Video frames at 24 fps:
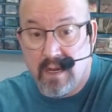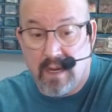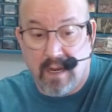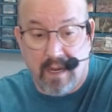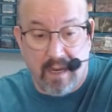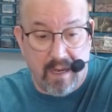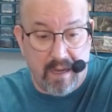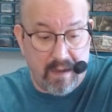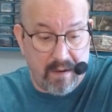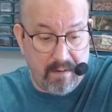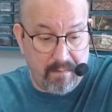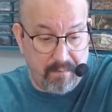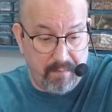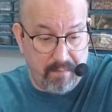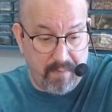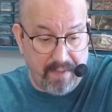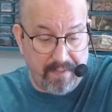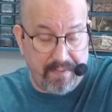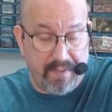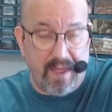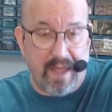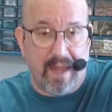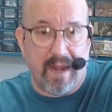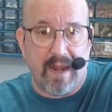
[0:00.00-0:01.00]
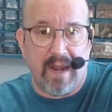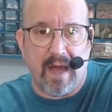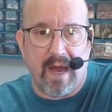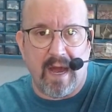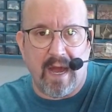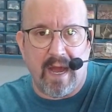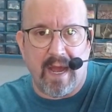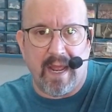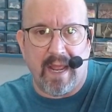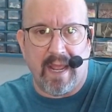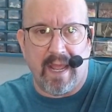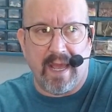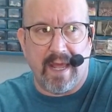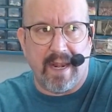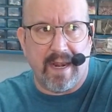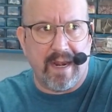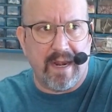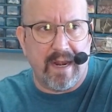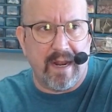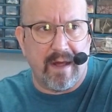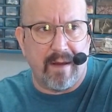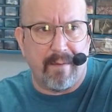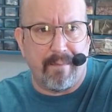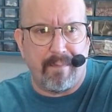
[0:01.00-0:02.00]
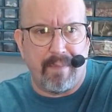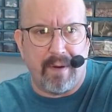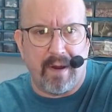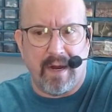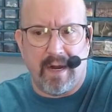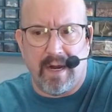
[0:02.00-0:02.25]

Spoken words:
But then I ended up